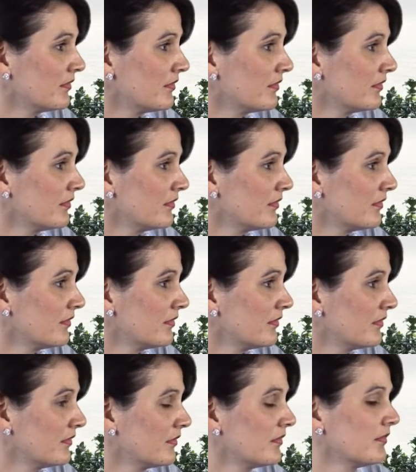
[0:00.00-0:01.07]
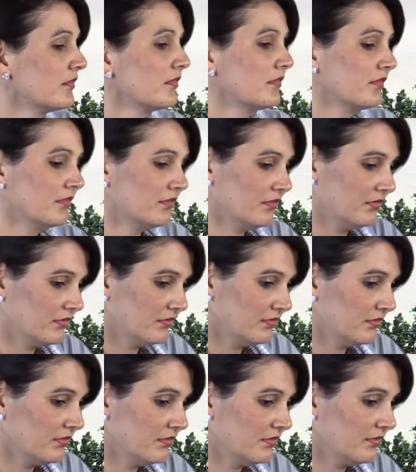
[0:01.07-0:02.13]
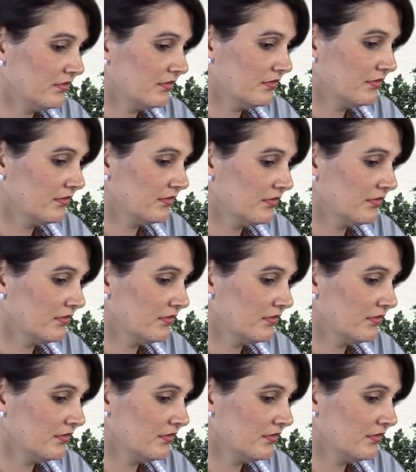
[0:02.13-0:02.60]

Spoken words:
The person shown says nothing.